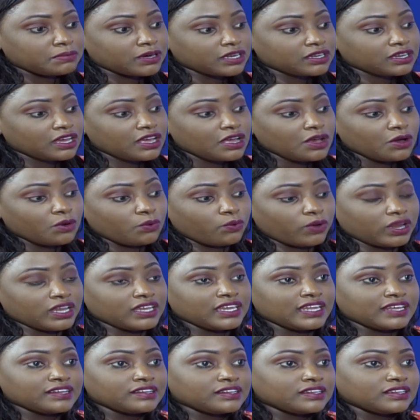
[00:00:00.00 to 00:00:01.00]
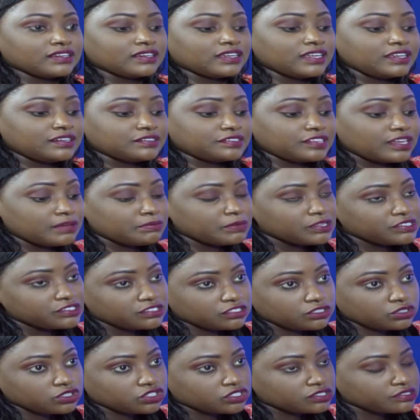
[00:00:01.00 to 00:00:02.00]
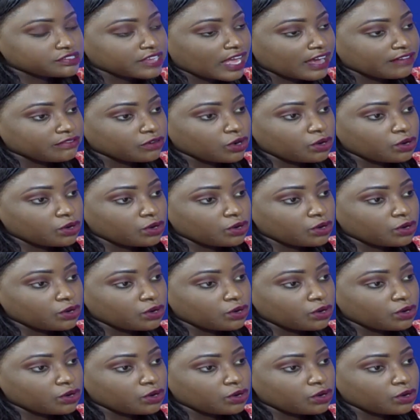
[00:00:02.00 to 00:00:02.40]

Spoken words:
But when these same institutions have